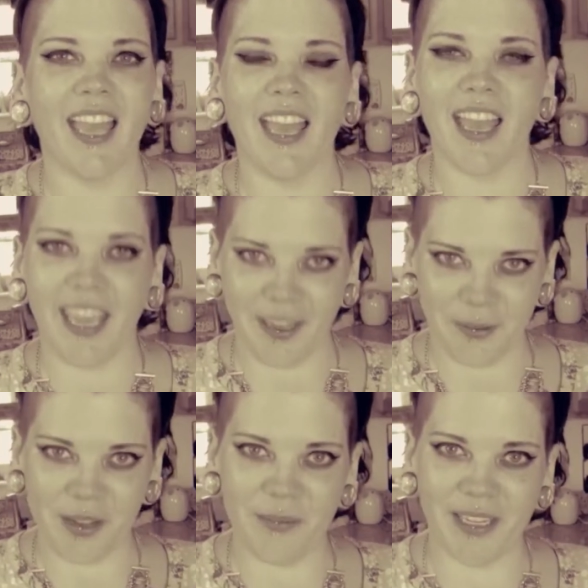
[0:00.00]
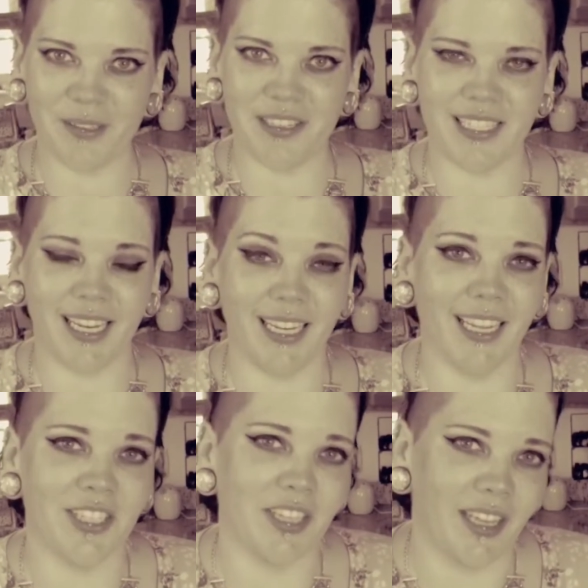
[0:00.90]
Hey, welcome back to Anxiety
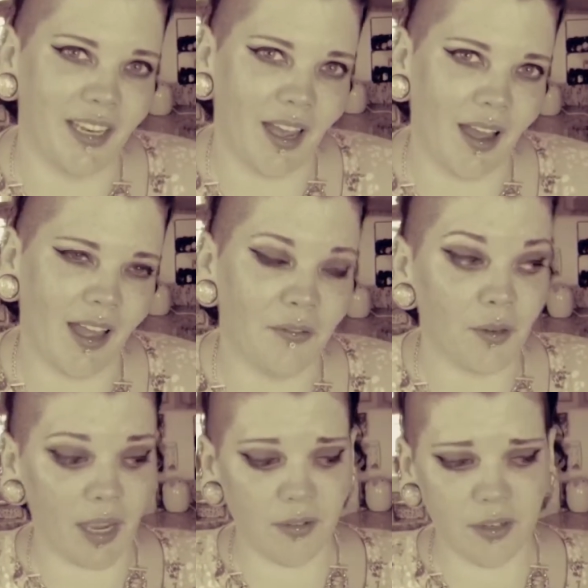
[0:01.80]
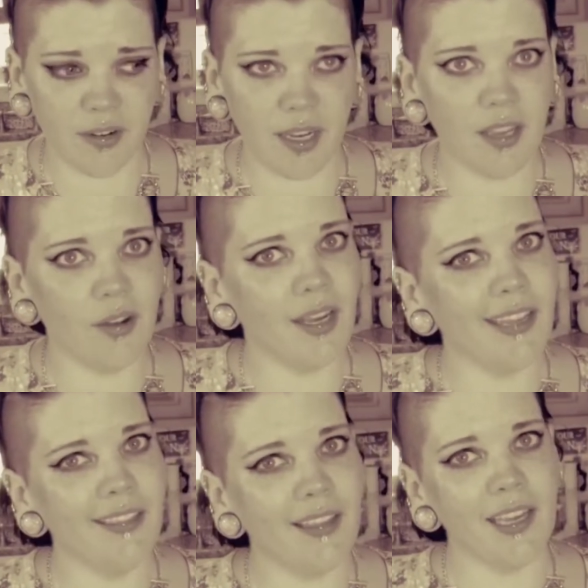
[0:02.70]
Kitchen. If you haven't already, go ahead
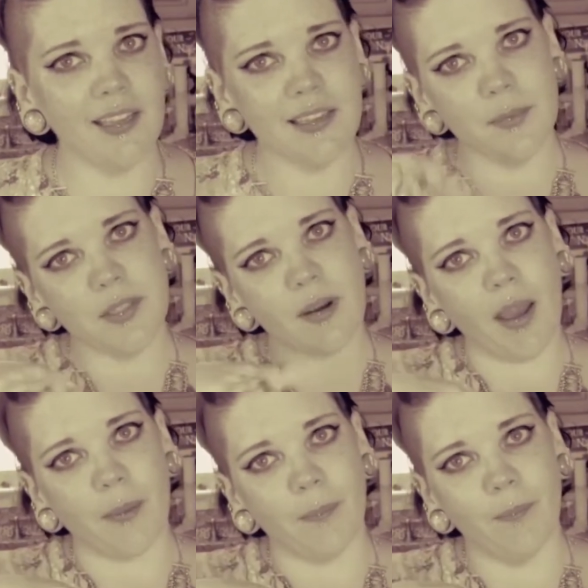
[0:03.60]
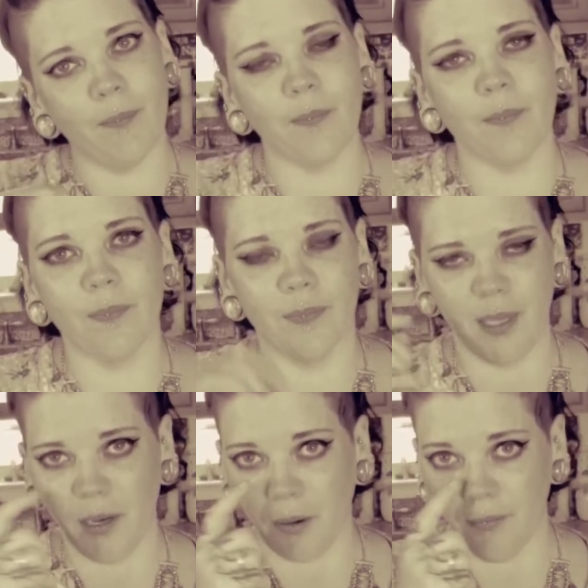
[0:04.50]
and like and subscribe. You
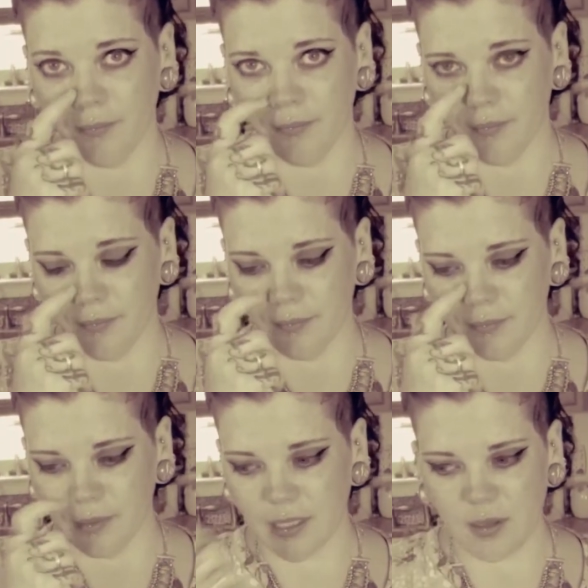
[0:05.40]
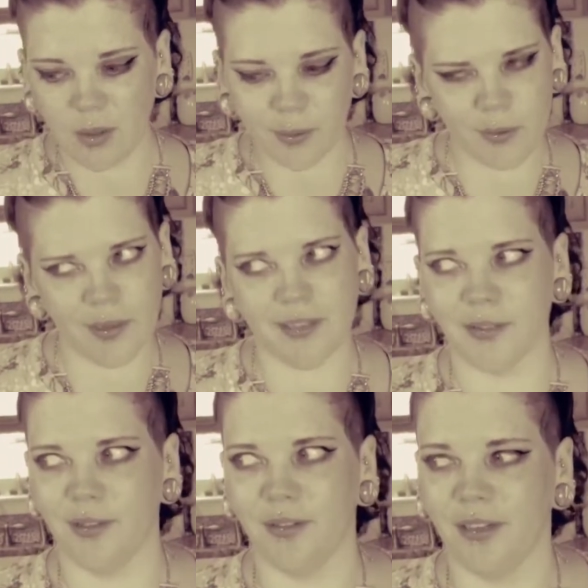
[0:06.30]
know, because all the cool kids are
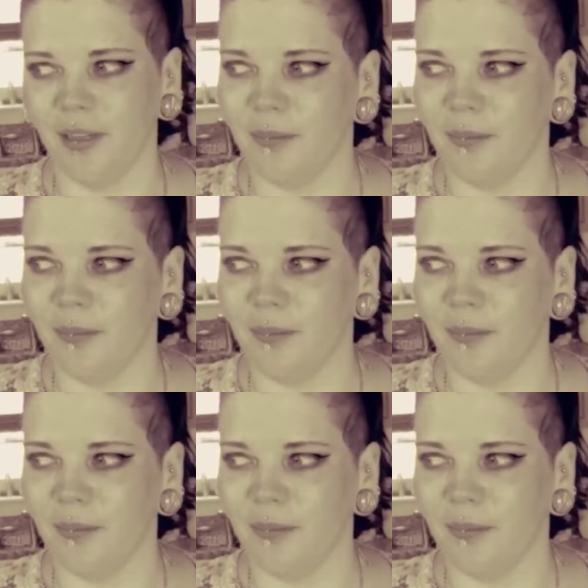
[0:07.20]
doing it.